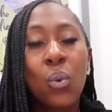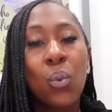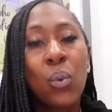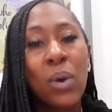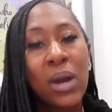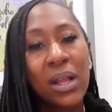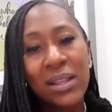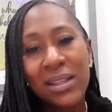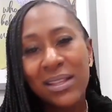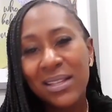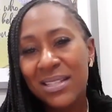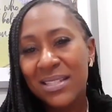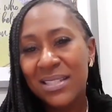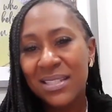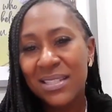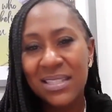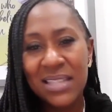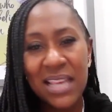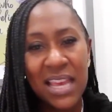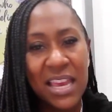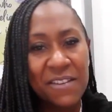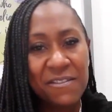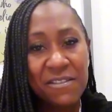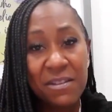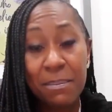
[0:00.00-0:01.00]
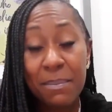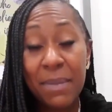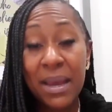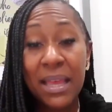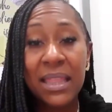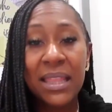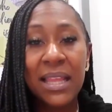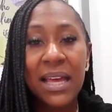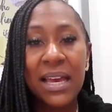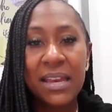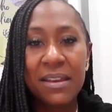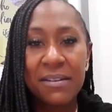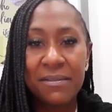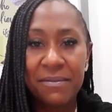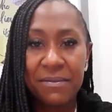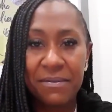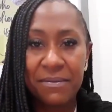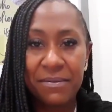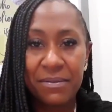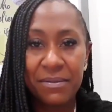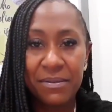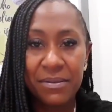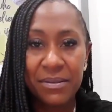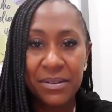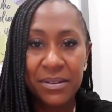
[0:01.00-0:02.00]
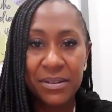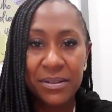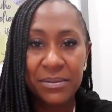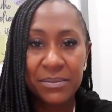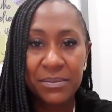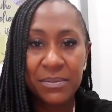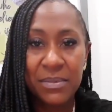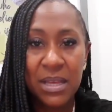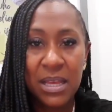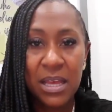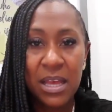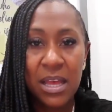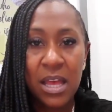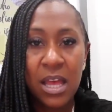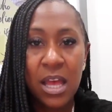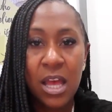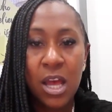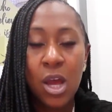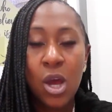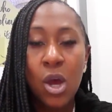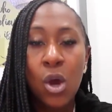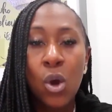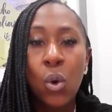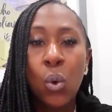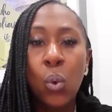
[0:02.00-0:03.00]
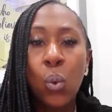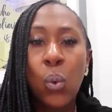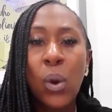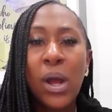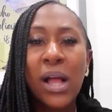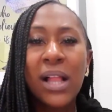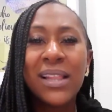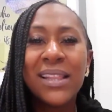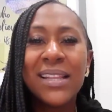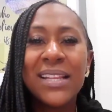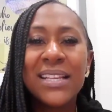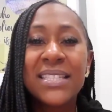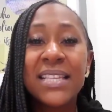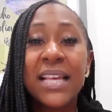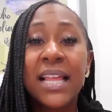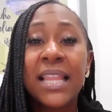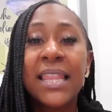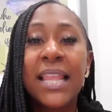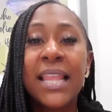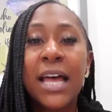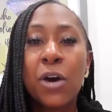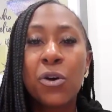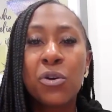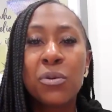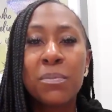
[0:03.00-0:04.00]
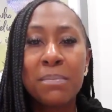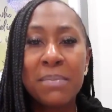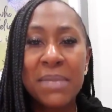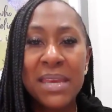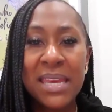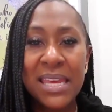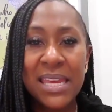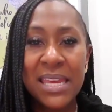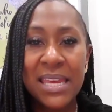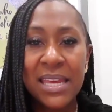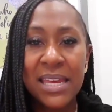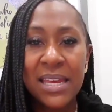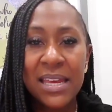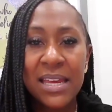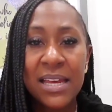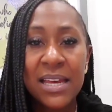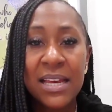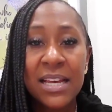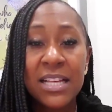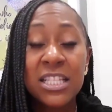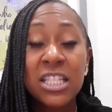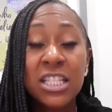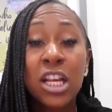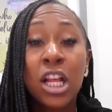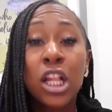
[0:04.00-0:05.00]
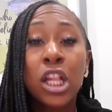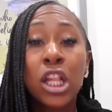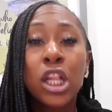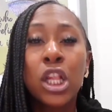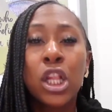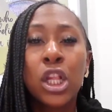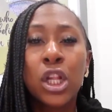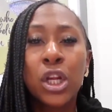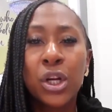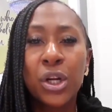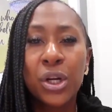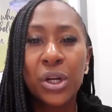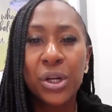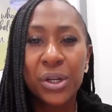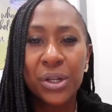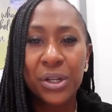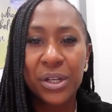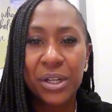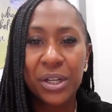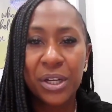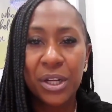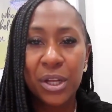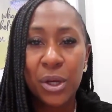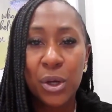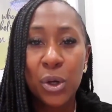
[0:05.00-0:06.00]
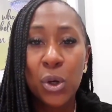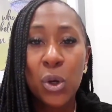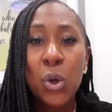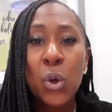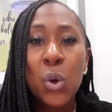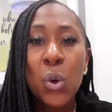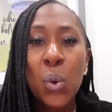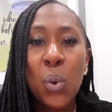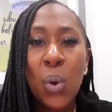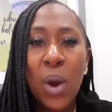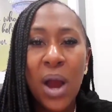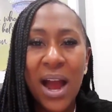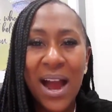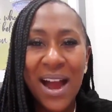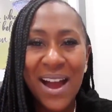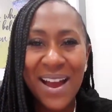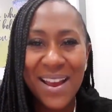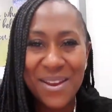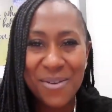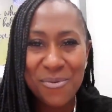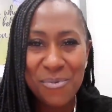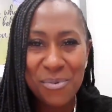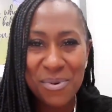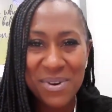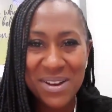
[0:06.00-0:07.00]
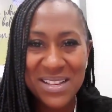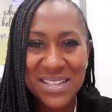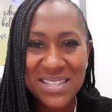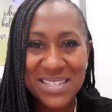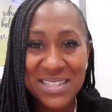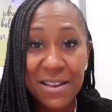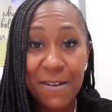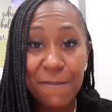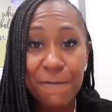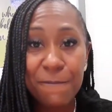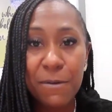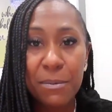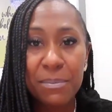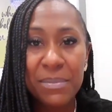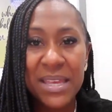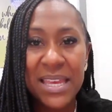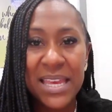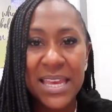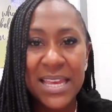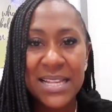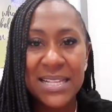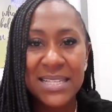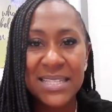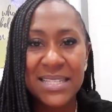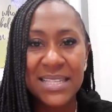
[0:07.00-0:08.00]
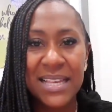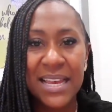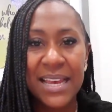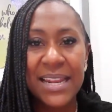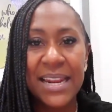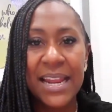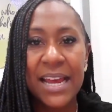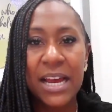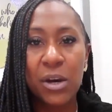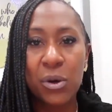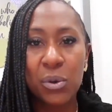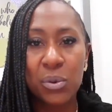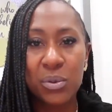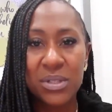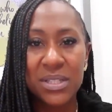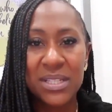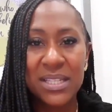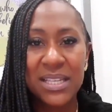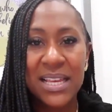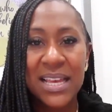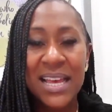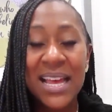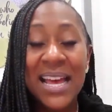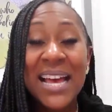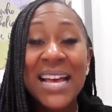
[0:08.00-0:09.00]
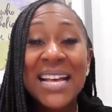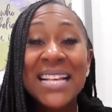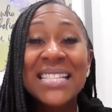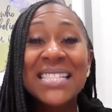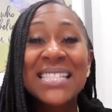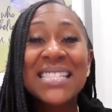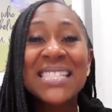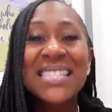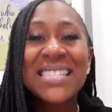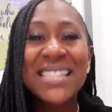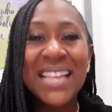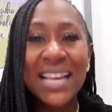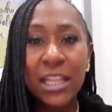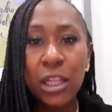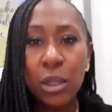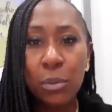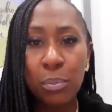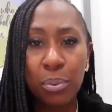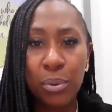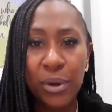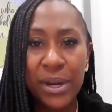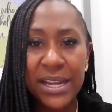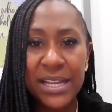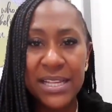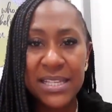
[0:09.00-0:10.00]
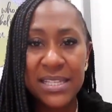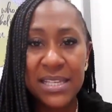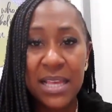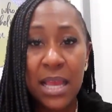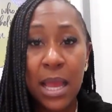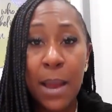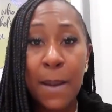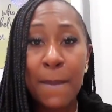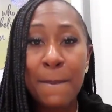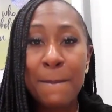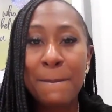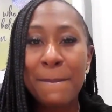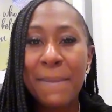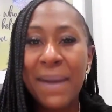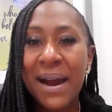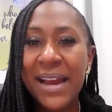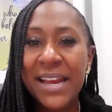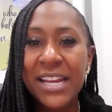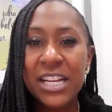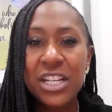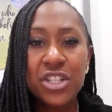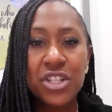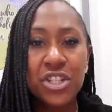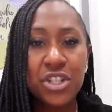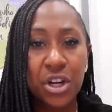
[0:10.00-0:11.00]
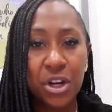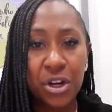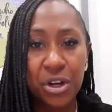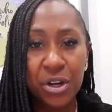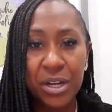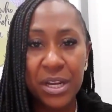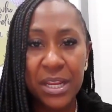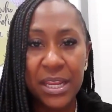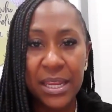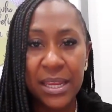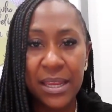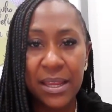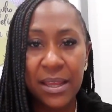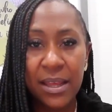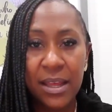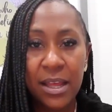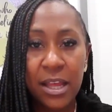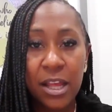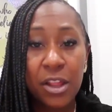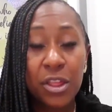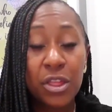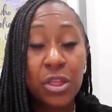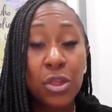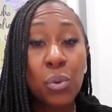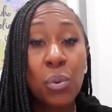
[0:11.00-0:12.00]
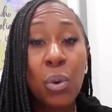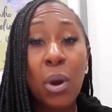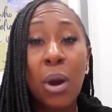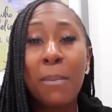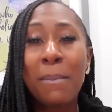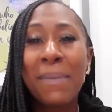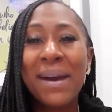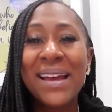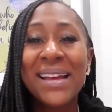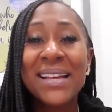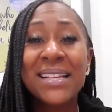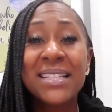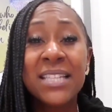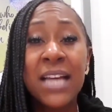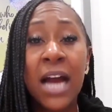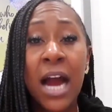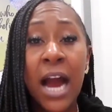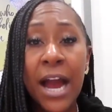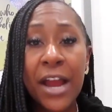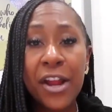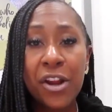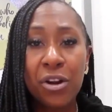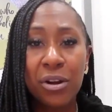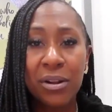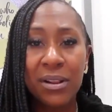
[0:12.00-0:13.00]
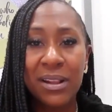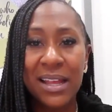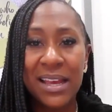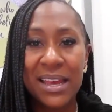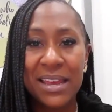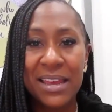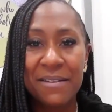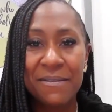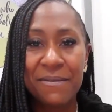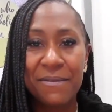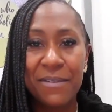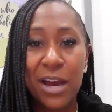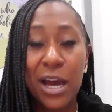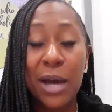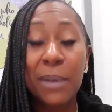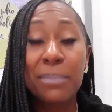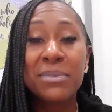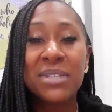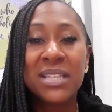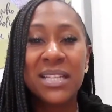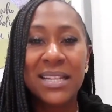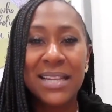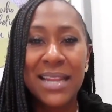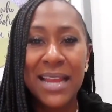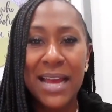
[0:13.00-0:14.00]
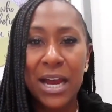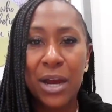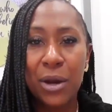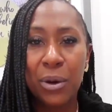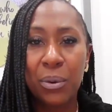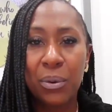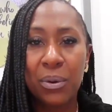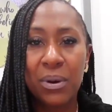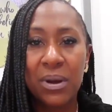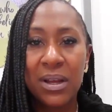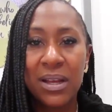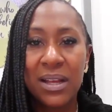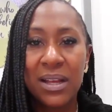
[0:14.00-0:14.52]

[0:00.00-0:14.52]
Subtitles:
Wellness saved my life. Wellness allowed me to learn who I was from the inside out. Celebrate my journey throughout my entire life up to now.